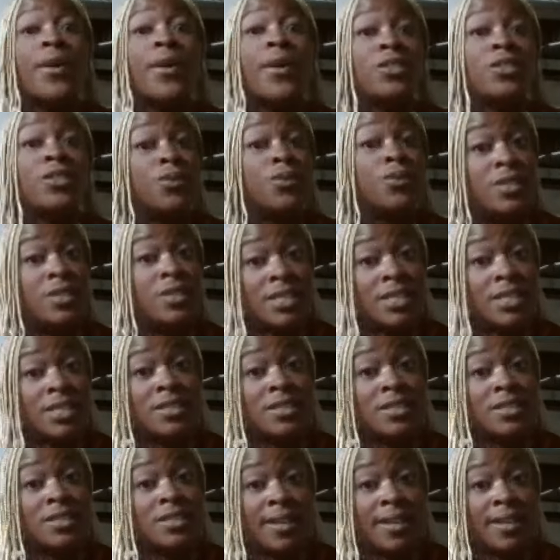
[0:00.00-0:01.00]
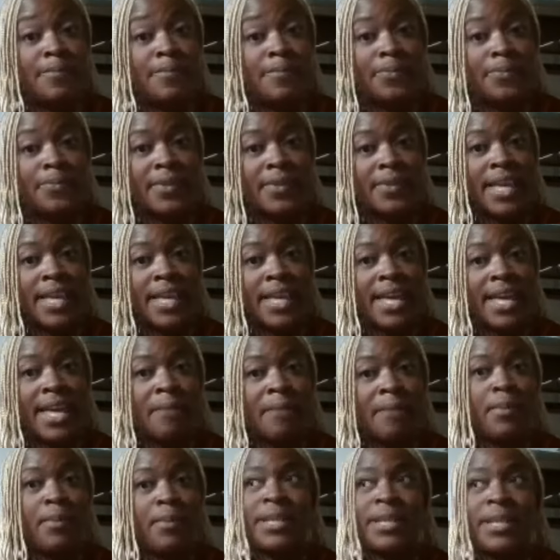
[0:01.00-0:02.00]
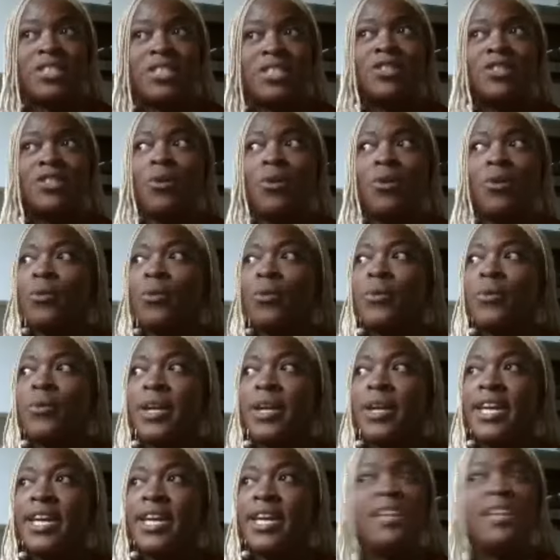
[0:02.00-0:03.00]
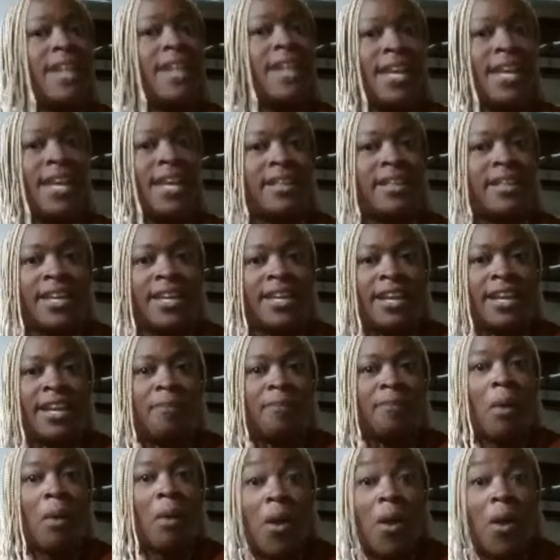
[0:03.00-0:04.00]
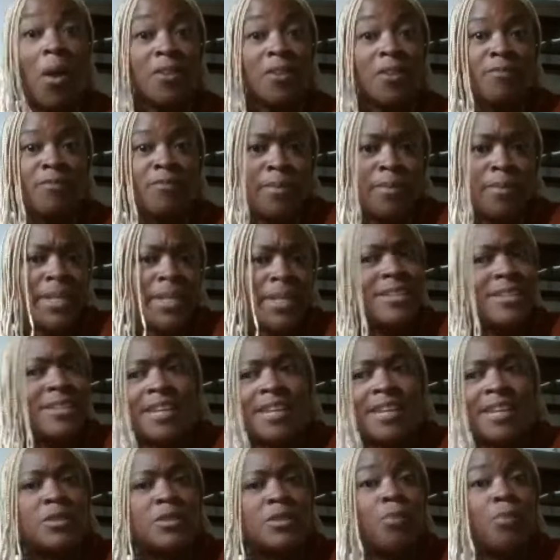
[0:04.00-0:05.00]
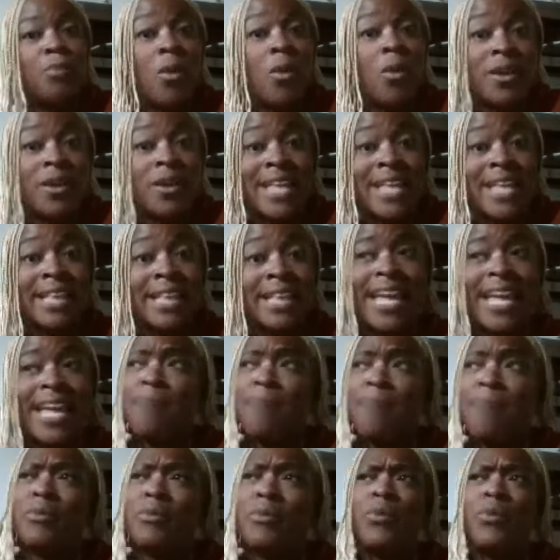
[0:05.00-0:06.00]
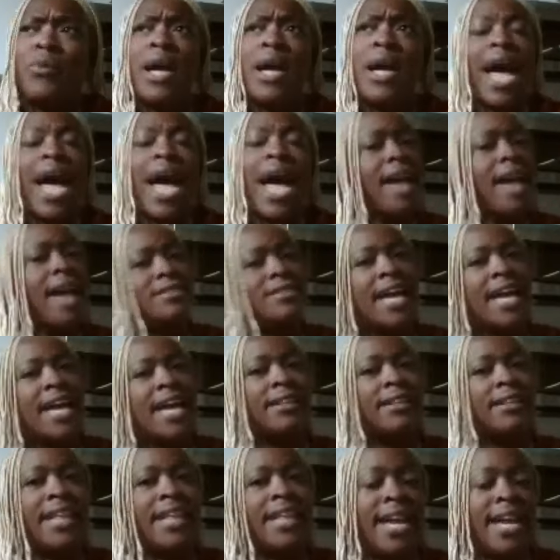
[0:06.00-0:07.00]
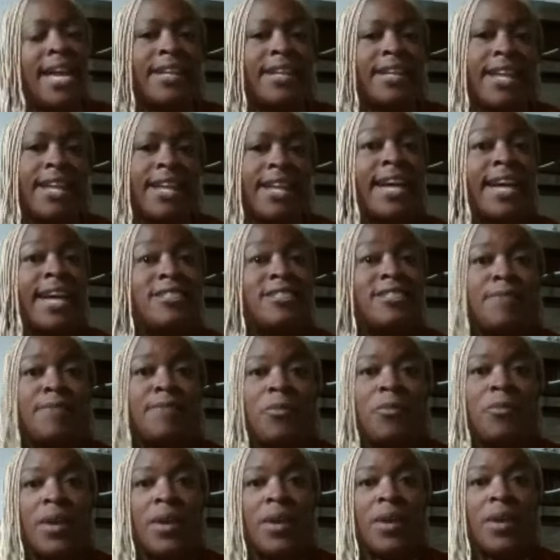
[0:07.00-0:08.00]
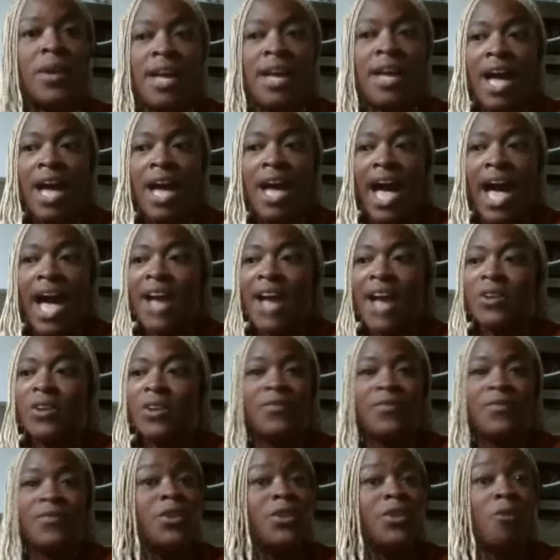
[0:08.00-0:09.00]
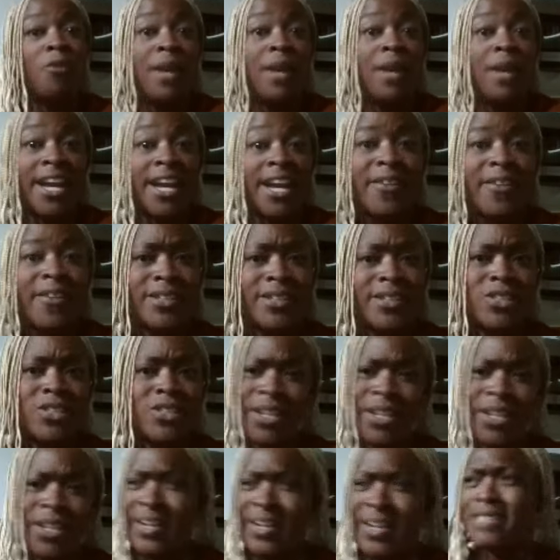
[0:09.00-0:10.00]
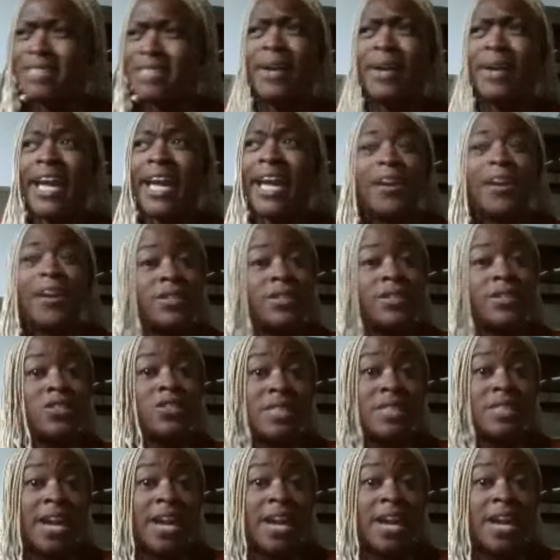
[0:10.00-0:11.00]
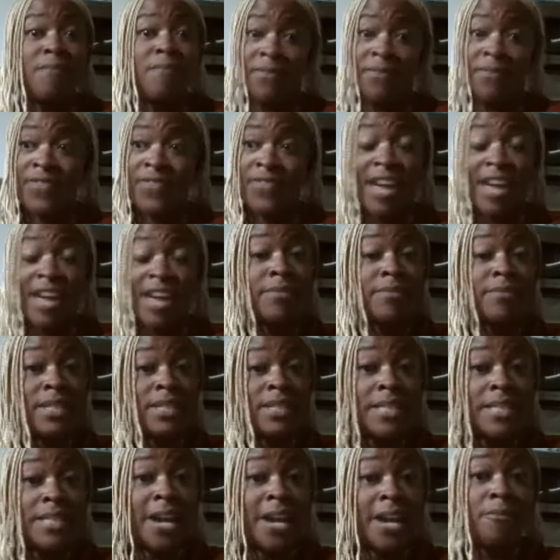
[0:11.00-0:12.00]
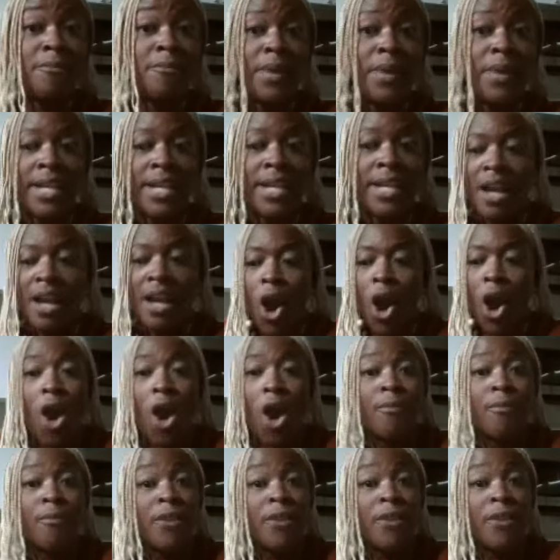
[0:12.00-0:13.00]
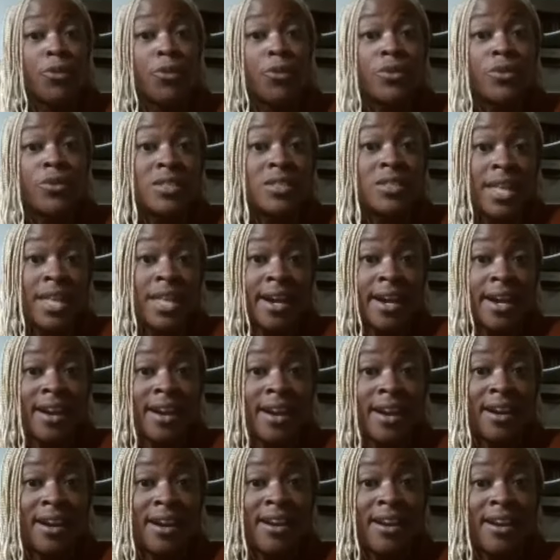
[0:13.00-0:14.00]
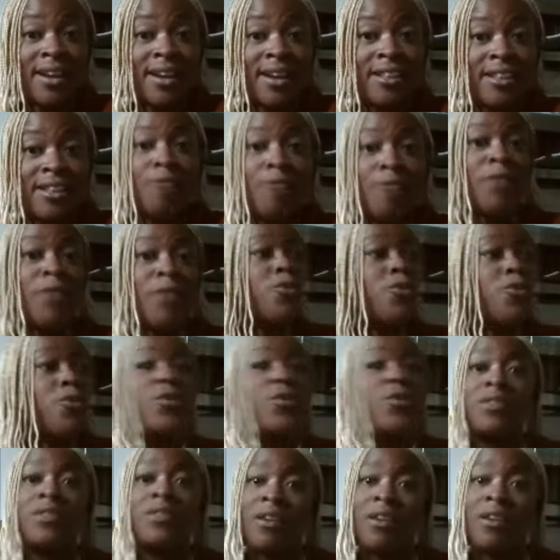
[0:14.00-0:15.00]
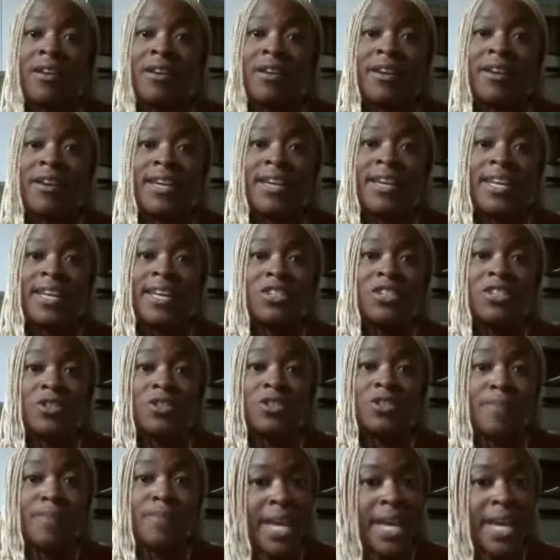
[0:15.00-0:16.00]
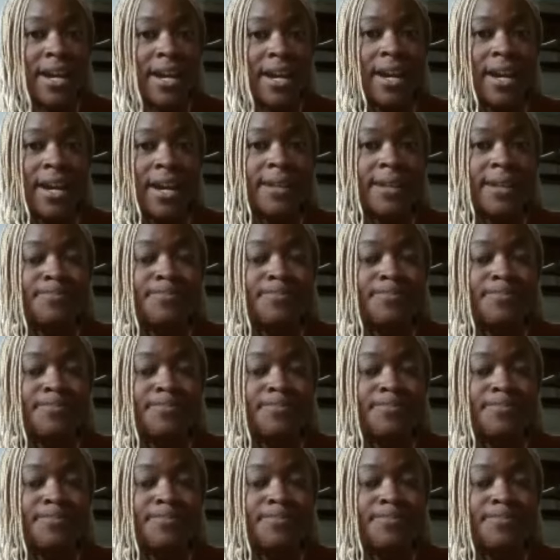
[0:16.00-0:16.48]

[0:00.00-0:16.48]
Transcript: and so distant, but it's so innately a part of me because I was born on that land. But how does that land connect to me when I don't even know my heritage there? Is my heritage there? My family's there, but are my roots there? No, my roots are in Jamaica.